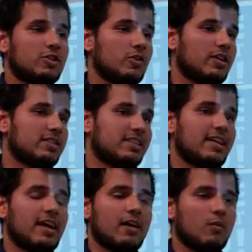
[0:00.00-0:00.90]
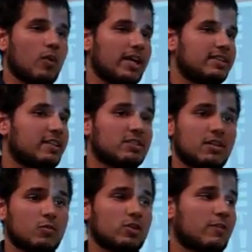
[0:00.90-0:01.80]
students in
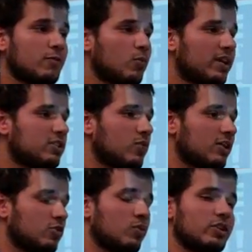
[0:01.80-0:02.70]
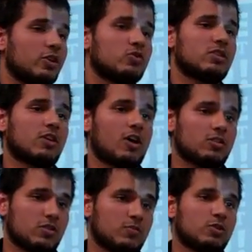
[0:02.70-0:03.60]
several different ways to actually reduce the
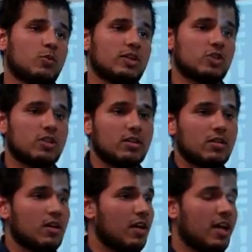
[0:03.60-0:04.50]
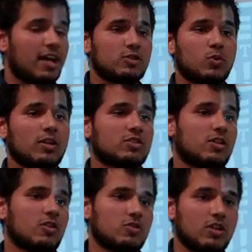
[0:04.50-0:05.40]
cost of tuition, as well as
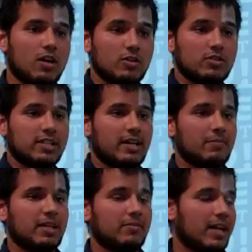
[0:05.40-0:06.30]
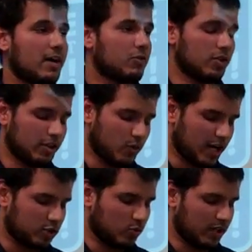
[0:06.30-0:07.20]
other debt even after they
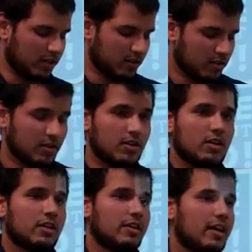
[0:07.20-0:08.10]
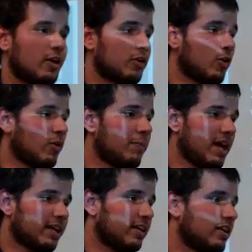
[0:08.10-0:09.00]
graduate. Now, going
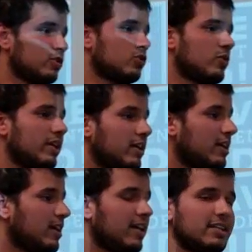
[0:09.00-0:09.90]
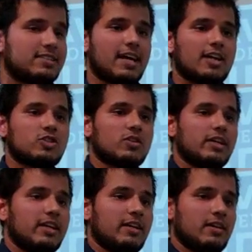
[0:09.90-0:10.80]
back in history,
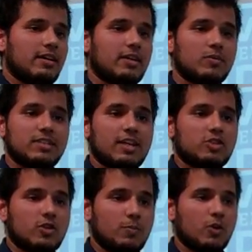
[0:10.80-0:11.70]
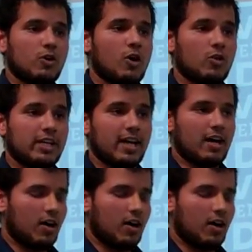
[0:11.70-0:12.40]
there was actually a bill called the